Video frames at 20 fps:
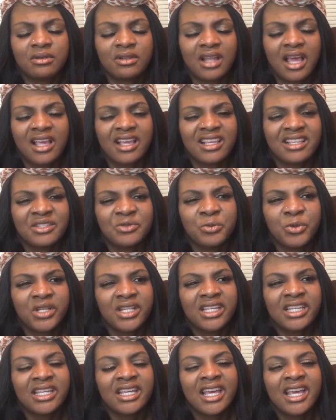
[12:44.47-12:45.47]
Like, it's
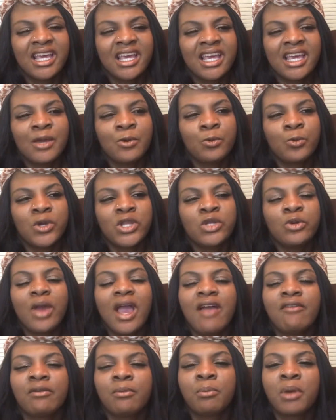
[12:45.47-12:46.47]
really, when you
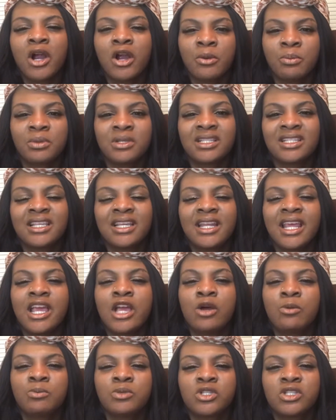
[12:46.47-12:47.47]
have a purpose, it
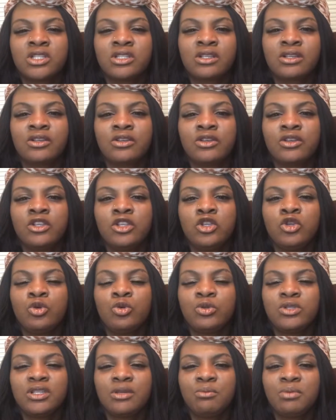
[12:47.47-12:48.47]
helps
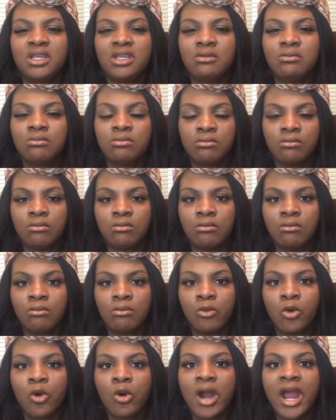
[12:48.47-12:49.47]
you to be
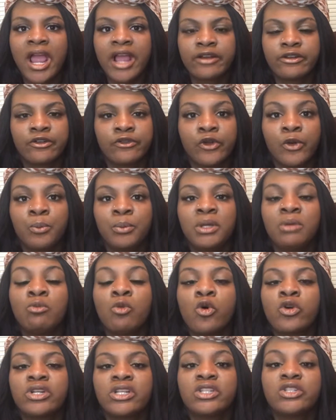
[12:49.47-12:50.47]
more active or be
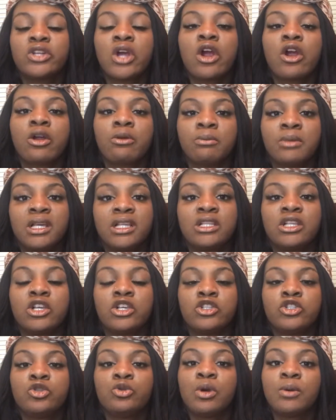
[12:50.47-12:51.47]
more determined
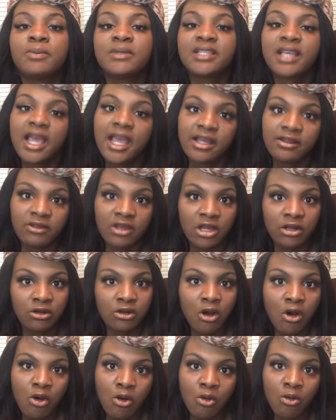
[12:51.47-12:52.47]
to obtain that
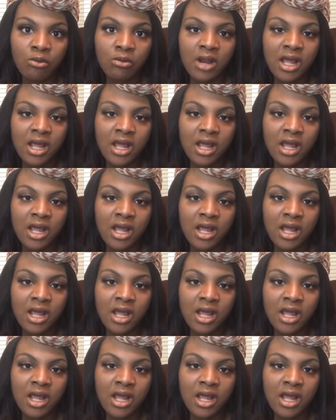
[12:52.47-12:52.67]
goal.